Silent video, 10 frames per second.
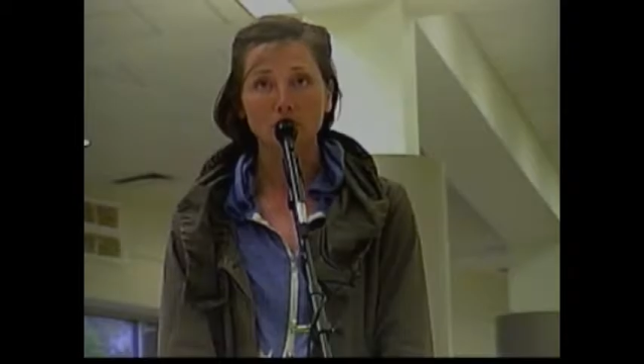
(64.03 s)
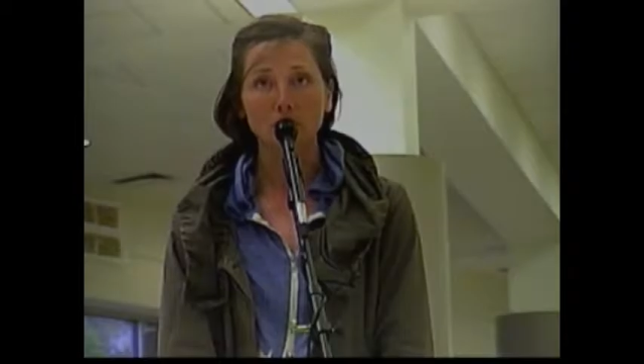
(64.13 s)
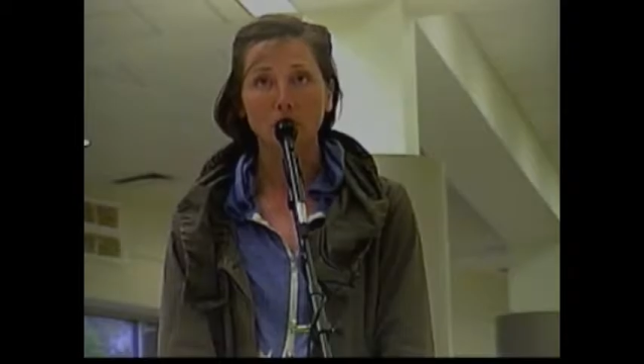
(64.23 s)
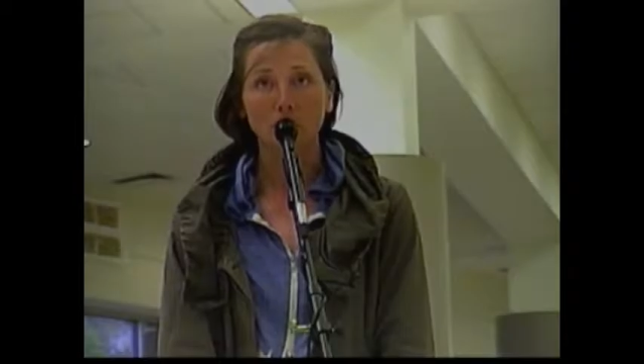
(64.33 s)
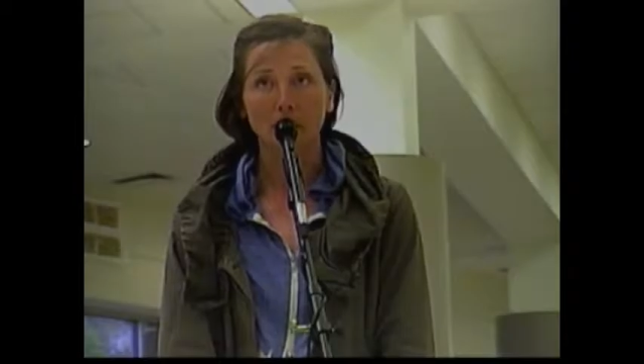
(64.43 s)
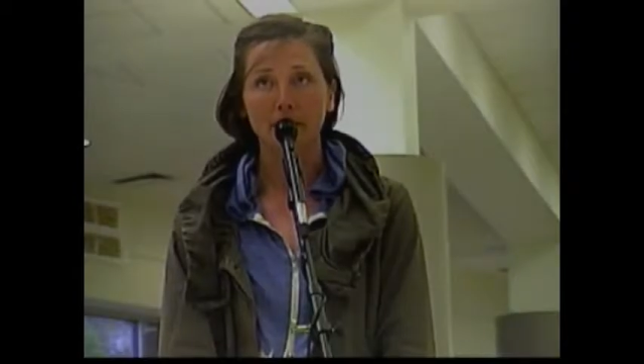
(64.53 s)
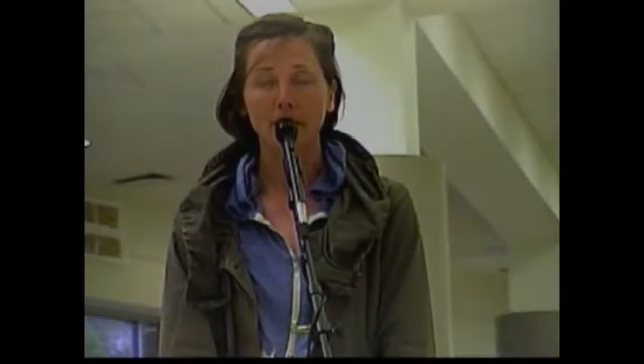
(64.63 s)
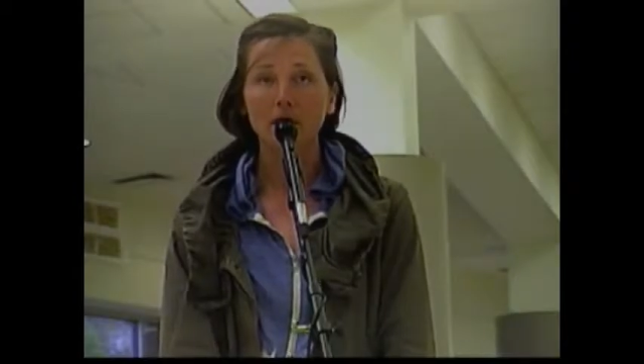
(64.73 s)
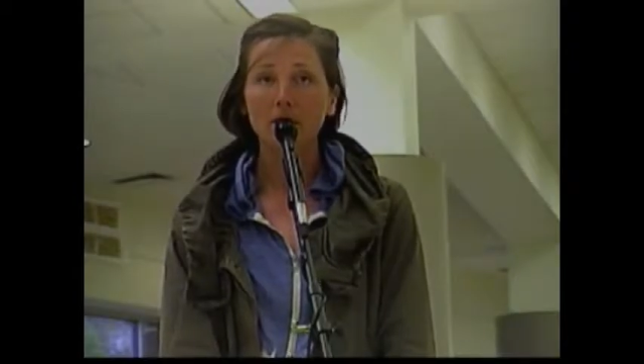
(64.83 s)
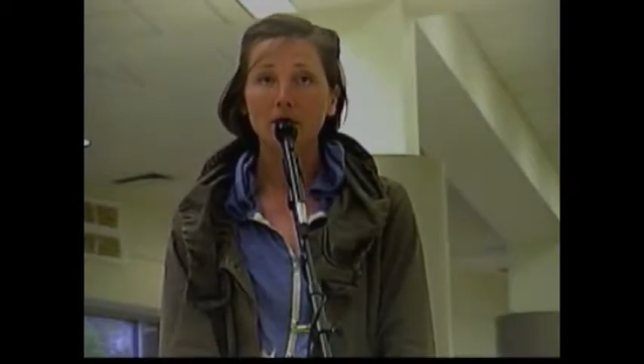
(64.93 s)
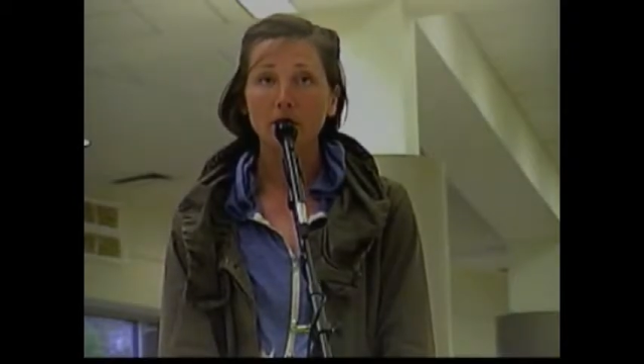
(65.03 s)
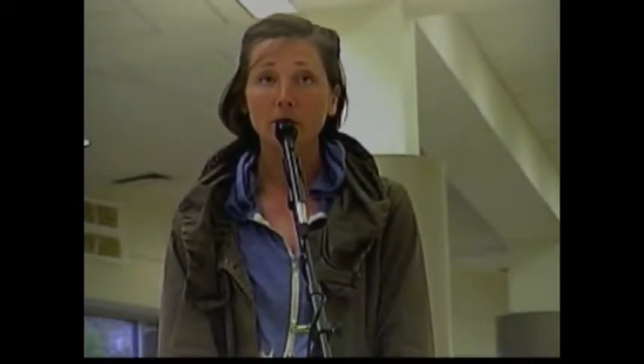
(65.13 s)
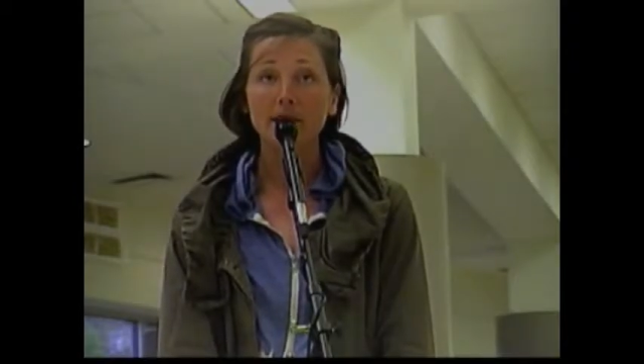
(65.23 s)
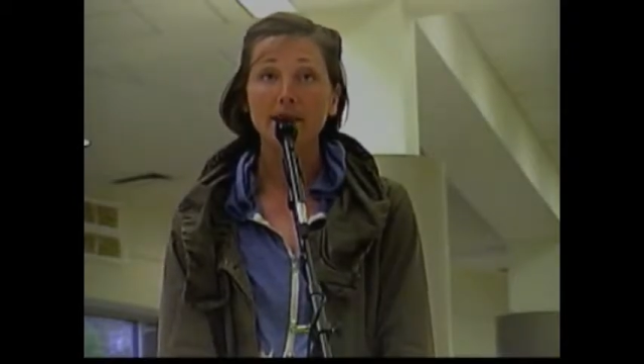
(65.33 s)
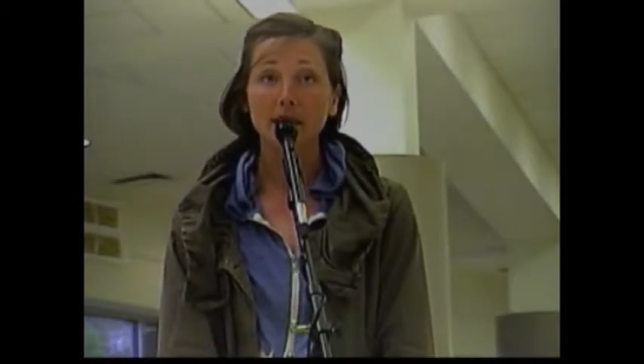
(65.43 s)
Route 1 from
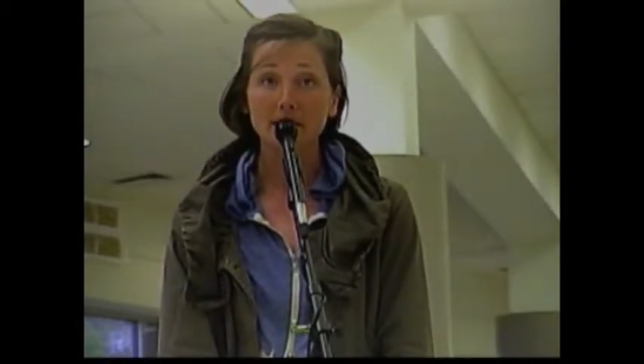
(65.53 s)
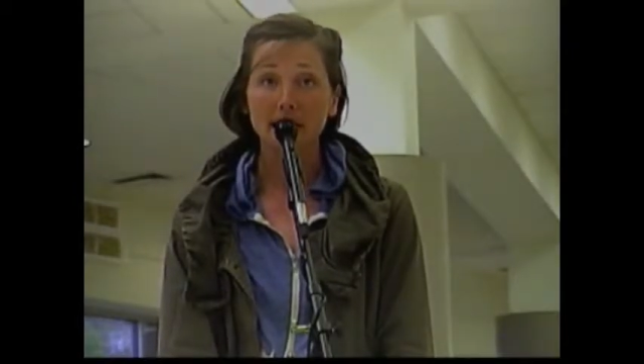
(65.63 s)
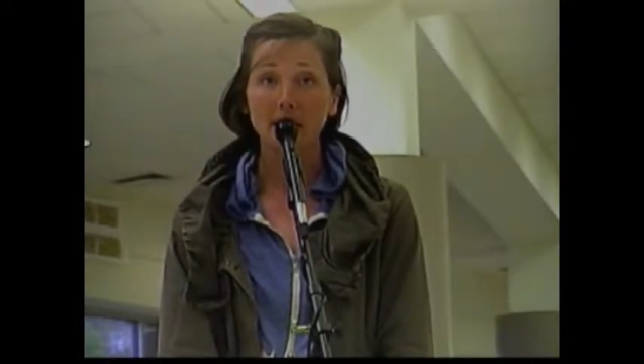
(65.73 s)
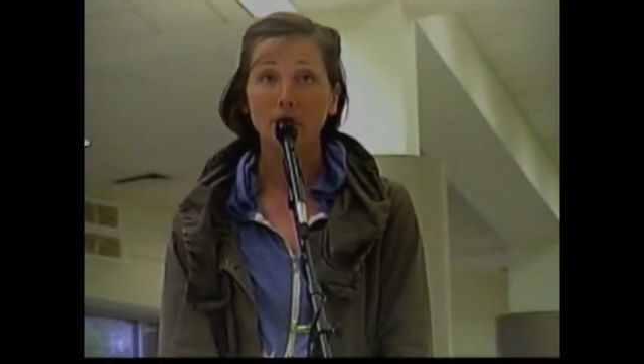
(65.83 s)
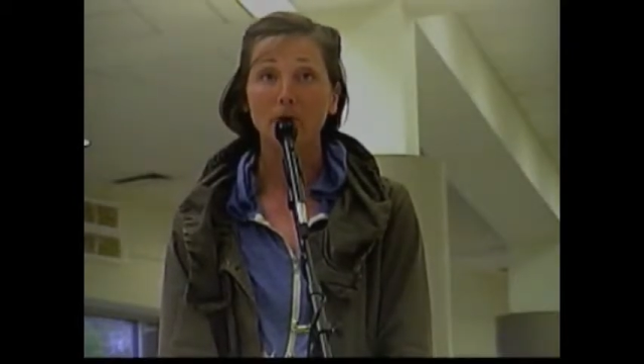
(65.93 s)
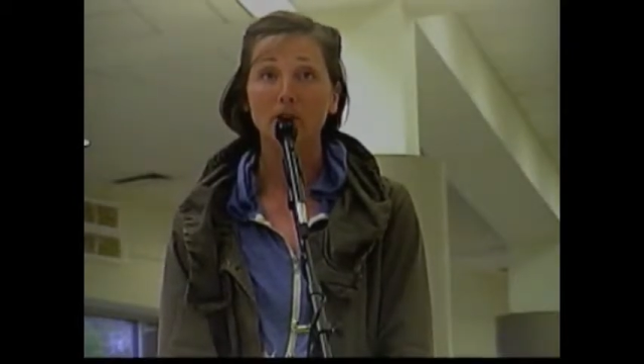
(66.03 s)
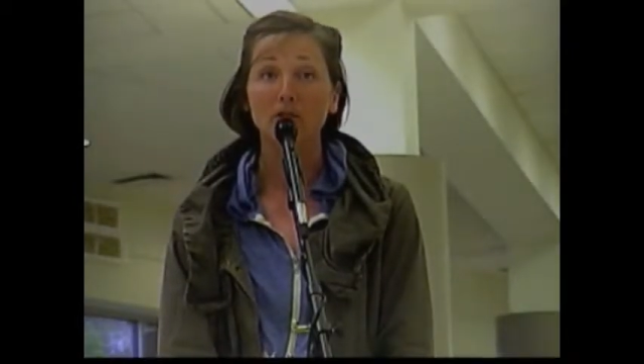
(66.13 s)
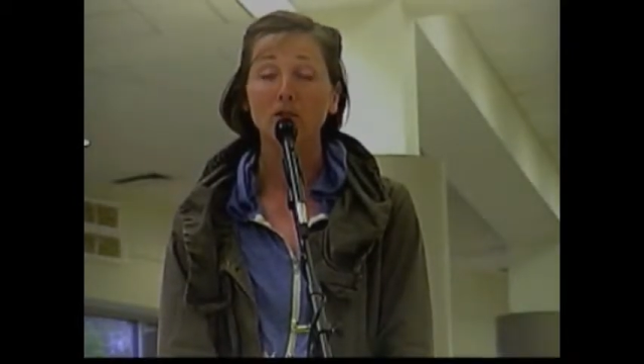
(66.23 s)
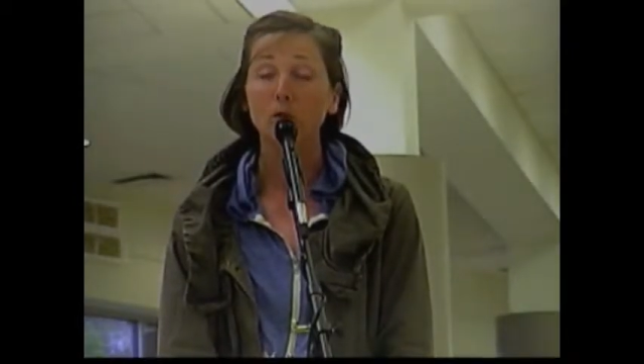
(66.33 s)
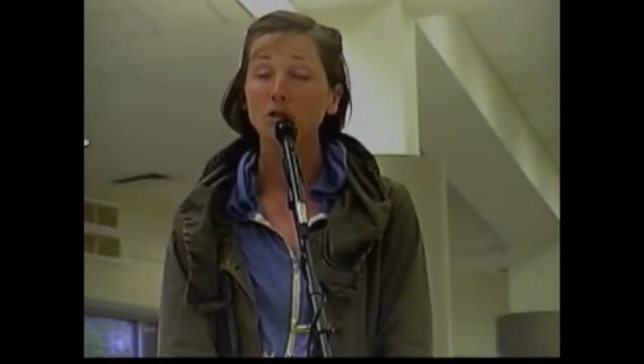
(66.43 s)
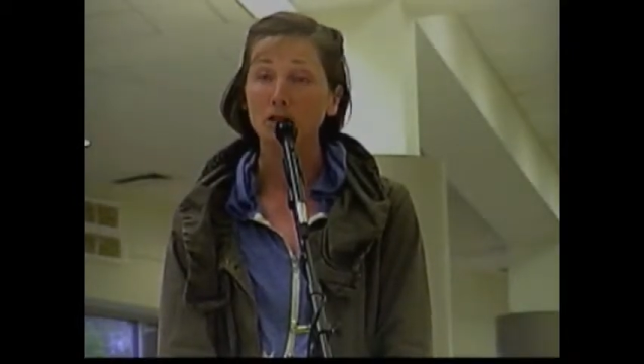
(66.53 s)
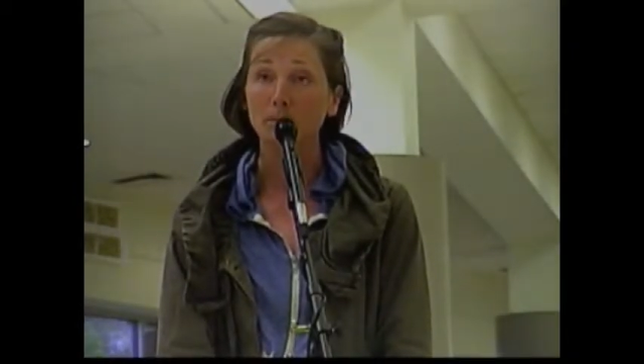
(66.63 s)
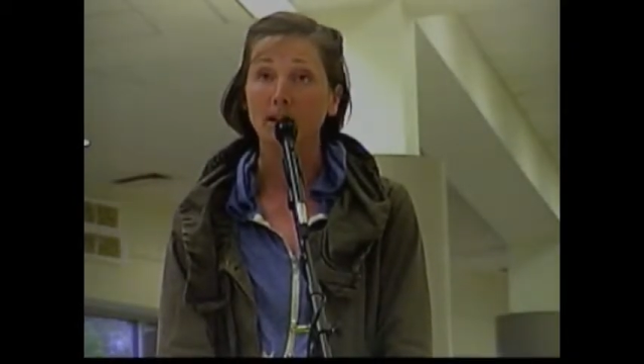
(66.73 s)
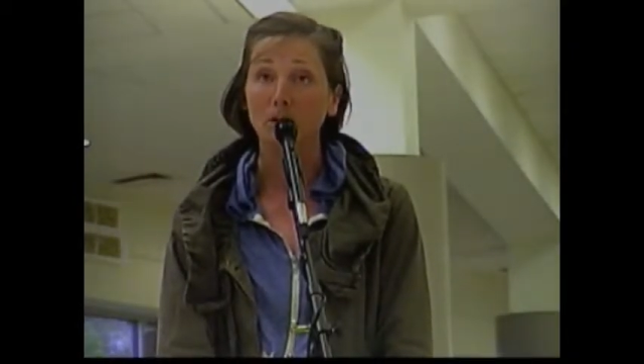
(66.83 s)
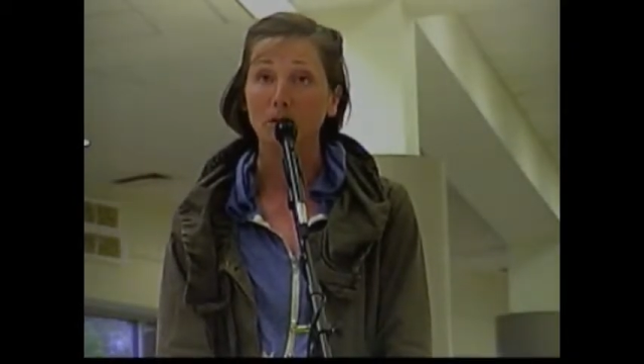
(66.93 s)
the cell tower with the 4G
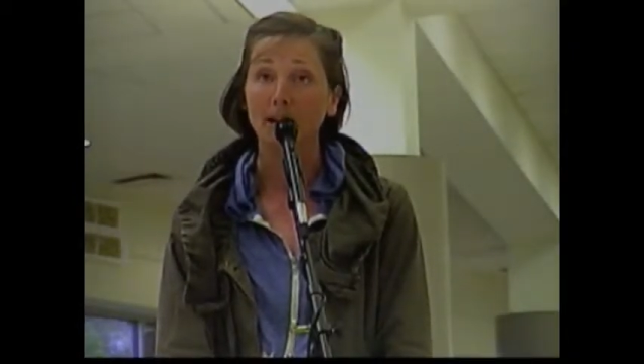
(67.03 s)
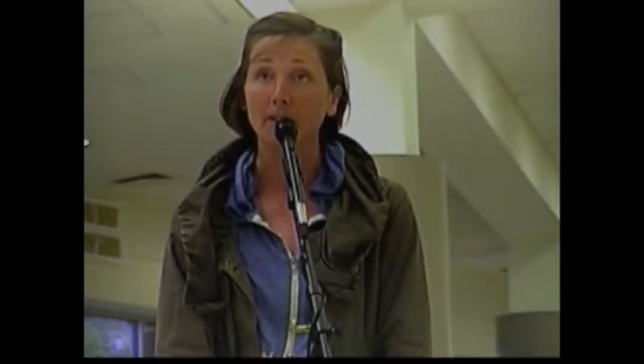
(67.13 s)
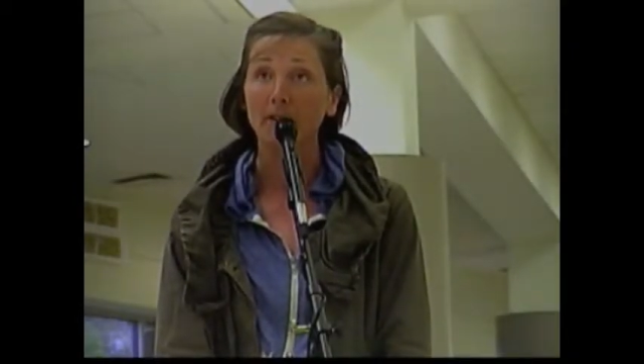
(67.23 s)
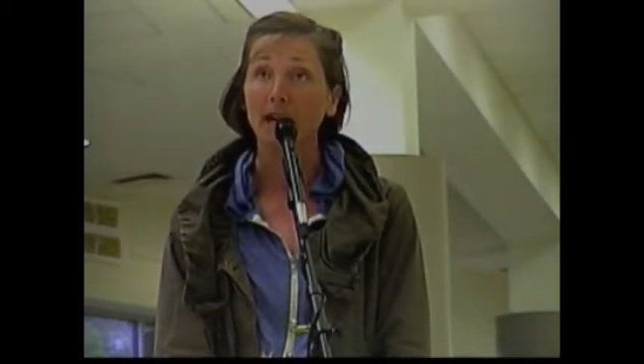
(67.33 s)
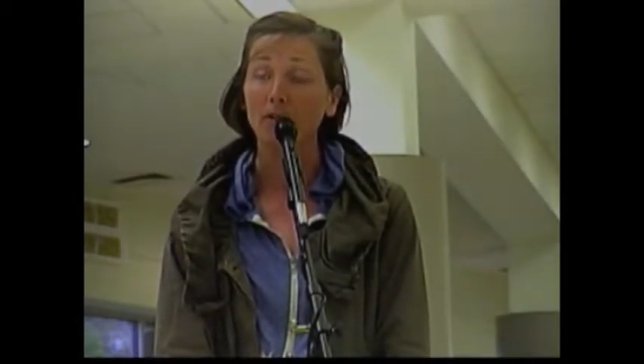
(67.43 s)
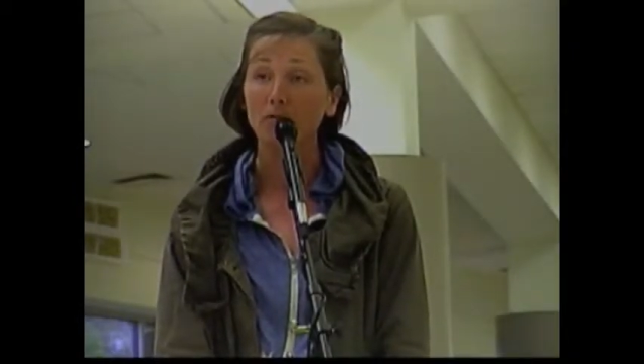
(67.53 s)
microwave